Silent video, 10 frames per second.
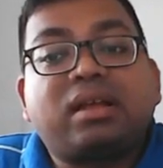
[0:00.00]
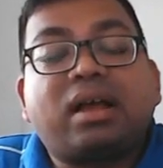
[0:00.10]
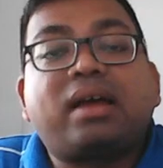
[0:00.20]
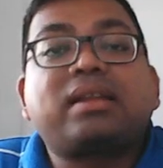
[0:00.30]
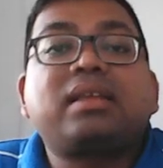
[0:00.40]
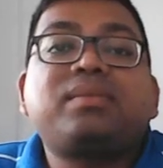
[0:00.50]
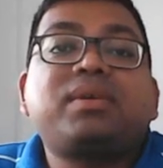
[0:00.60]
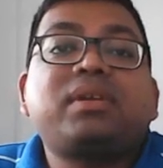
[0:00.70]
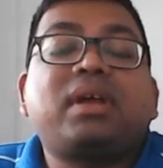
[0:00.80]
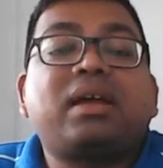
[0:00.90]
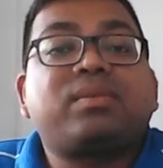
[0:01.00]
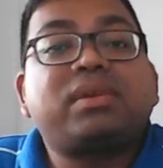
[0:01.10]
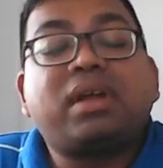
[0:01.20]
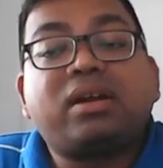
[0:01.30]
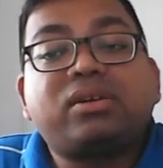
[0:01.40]
are given,
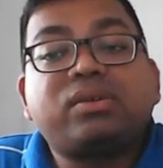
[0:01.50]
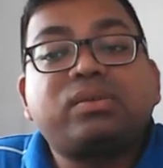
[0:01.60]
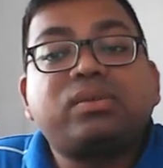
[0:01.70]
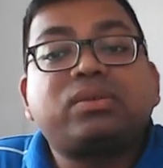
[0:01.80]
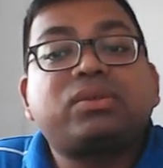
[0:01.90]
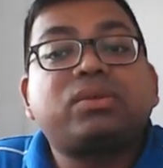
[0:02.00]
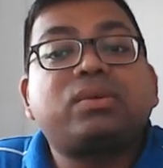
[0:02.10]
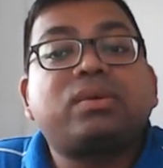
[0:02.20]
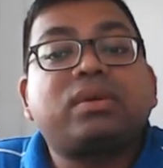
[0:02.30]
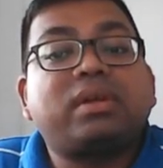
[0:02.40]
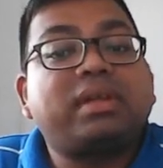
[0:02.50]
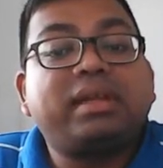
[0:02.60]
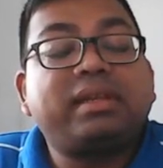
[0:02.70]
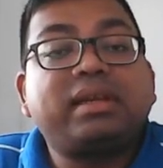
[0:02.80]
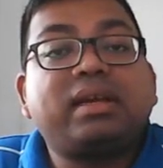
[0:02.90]
R1, R2. So
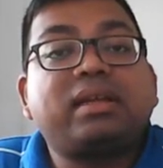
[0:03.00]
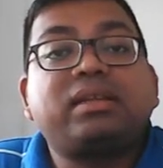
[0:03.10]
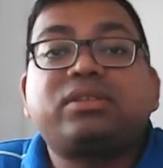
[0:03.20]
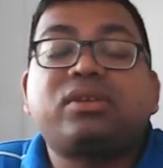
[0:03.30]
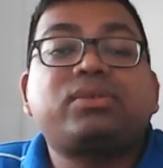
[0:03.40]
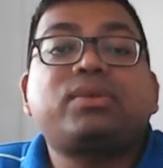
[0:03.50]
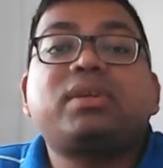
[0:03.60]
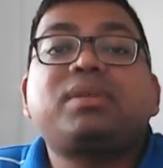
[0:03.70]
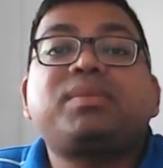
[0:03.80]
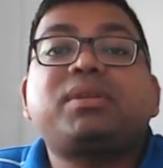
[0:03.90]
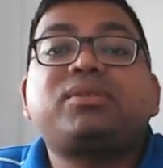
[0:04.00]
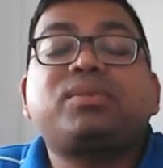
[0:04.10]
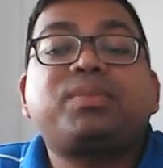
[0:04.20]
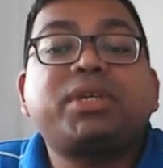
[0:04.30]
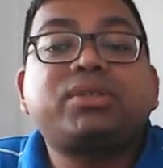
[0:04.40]
area is also given.
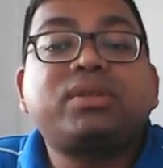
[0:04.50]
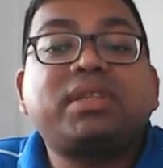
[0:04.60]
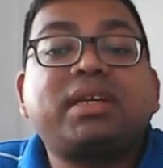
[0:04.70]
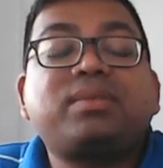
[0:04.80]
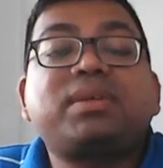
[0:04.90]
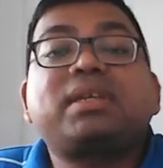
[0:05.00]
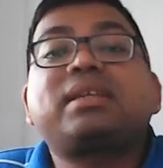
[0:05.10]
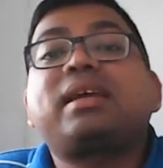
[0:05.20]
So based on that, we can